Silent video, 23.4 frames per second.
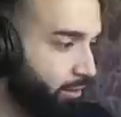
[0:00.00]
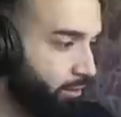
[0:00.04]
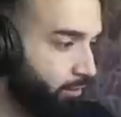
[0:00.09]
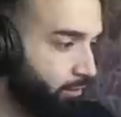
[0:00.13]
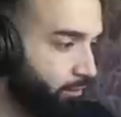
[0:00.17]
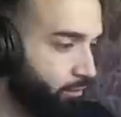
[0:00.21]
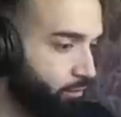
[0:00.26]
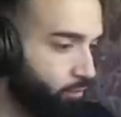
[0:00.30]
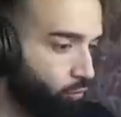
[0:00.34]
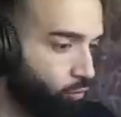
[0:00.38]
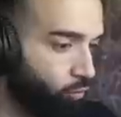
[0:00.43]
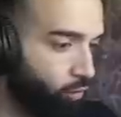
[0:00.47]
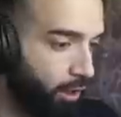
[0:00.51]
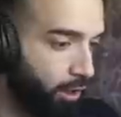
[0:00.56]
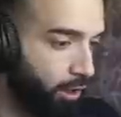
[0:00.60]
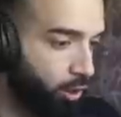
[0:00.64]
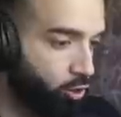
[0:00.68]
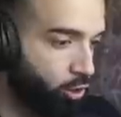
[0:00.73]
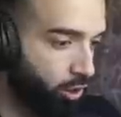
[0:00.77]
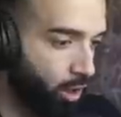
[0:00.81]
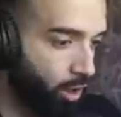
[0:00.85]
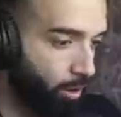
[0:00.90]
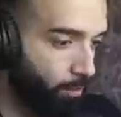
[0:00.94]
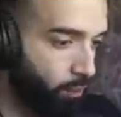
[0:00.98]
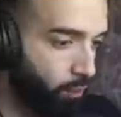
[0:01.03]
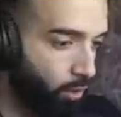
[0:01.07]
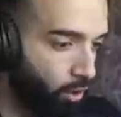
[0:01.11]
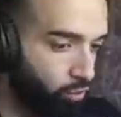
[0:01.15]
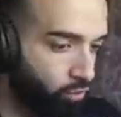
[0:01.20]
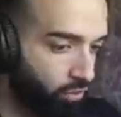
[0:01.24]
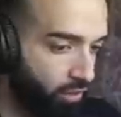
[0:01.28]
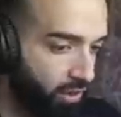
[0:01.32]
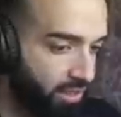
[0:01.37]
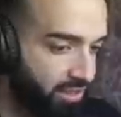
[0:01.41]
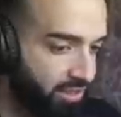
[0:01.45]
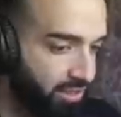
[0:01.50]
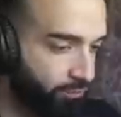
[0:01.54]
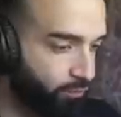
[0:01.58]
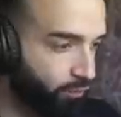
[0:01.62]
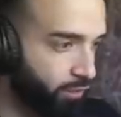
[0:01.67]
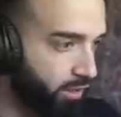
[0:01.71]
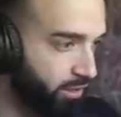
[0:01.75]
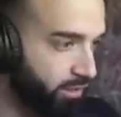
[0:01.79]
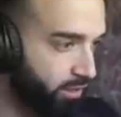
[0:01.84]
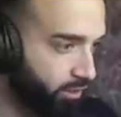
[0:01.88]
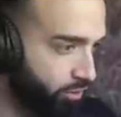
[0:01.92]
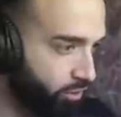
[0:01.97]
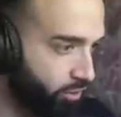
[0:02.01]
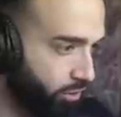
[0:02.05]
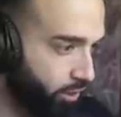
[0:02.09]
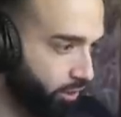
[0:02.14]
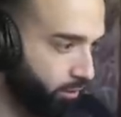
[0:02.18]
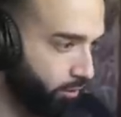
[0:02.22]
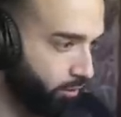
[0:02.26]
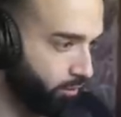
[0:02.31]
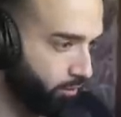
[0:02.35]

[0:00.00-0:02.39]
We're gonna trigger bolt. We're gonna send fairy tail snow.